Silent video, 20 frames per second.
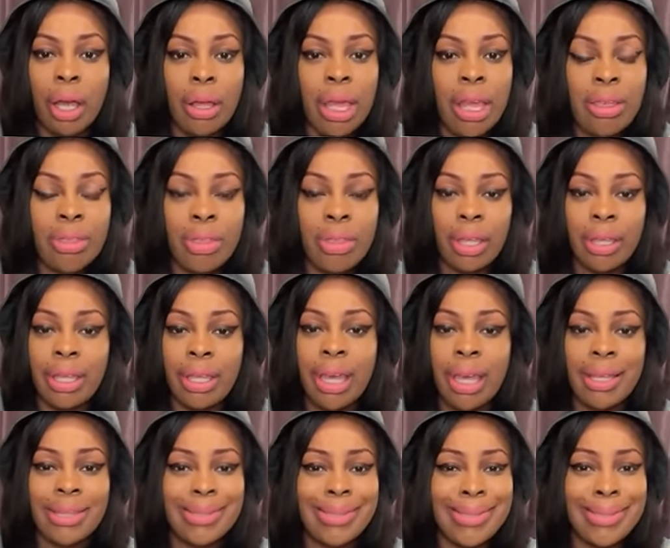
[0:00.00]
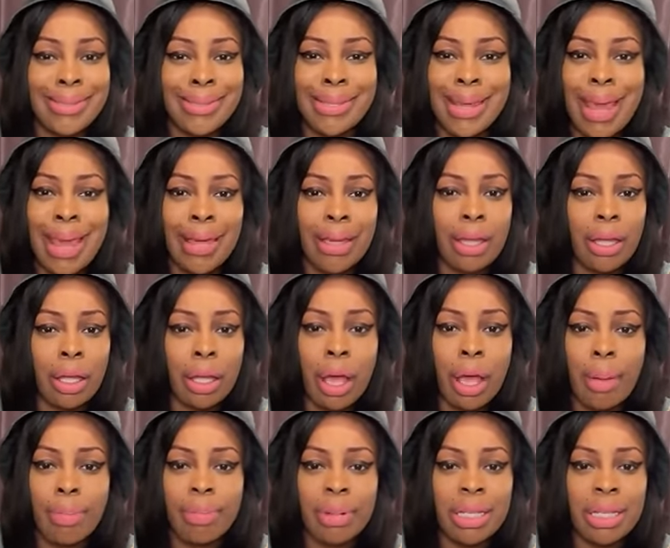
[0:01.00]
either get sick a
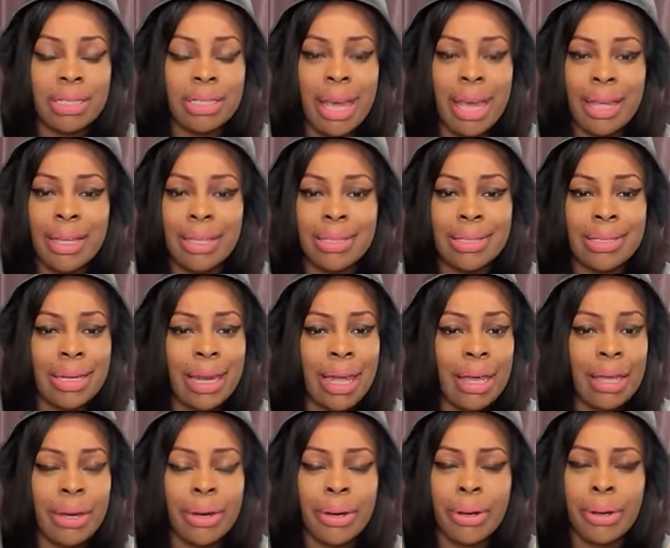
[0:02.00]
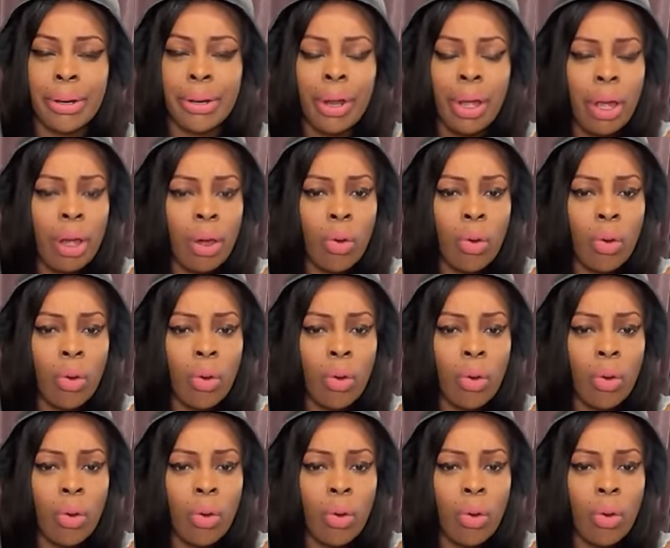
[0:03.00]
couple of days later